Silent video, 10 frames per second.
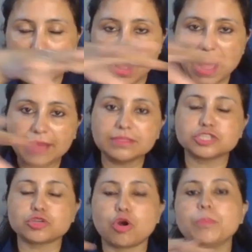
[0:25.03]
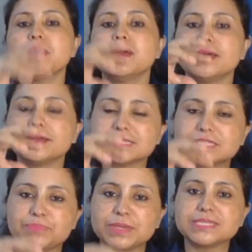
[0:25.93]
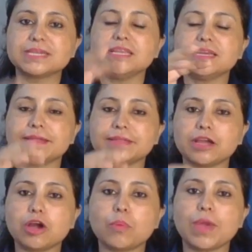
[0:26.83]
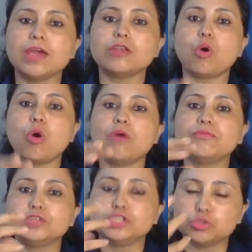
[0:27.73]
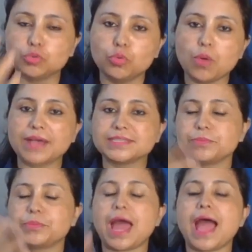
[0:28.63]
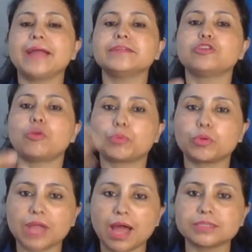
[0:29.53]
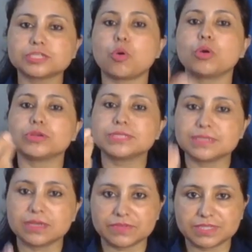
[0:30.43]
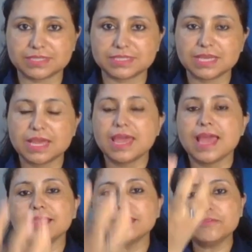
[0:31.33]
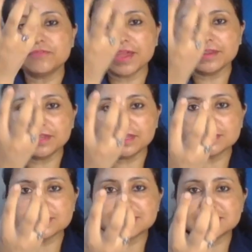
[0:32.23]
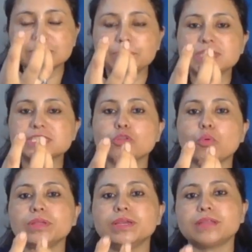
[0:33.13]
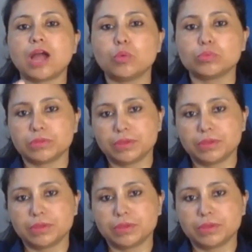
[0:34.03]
at the top it is basically getting aware of you as a brand, your product or your services, and then finally it is seeping slowly down,